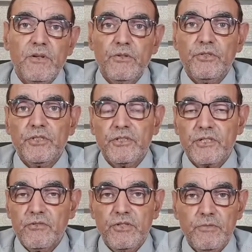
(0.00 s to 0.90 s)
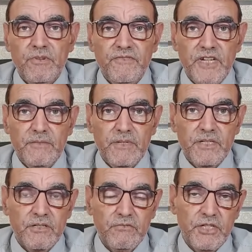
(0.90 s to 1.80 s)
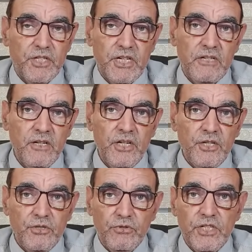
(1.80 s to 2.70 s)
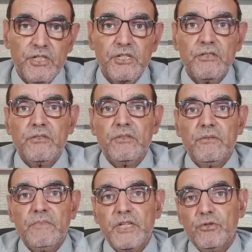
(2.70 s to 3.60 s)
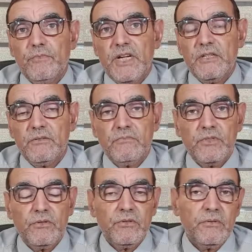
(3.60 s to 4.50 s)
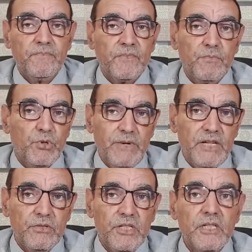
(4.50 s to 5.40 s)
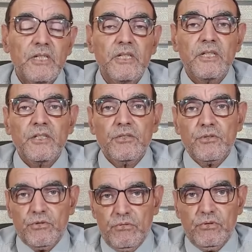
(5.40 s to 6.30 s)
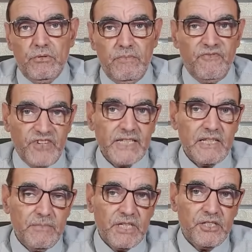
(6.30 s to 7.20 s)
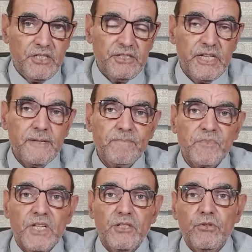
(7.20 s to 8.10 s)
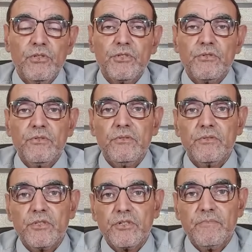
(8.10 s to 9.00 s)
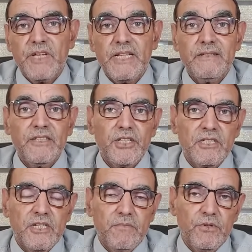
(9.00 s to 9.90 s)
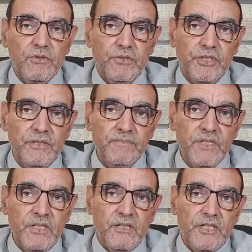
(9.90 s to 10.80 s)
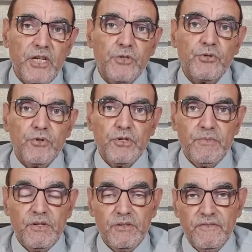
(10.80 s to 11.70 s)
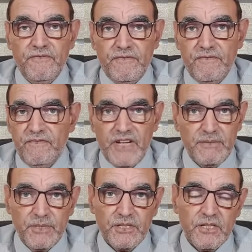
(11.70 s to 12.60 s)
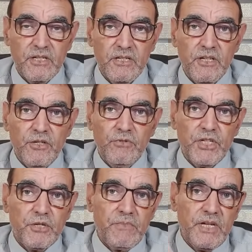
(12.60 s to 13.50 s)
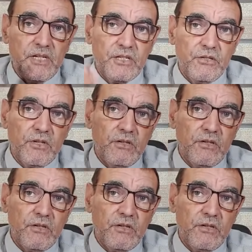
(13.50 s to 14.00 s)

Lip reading: or soluble fibers, which can nourish the probiotic, so the friendly bacteria, and also some indigestible or non-soluble fibers, which might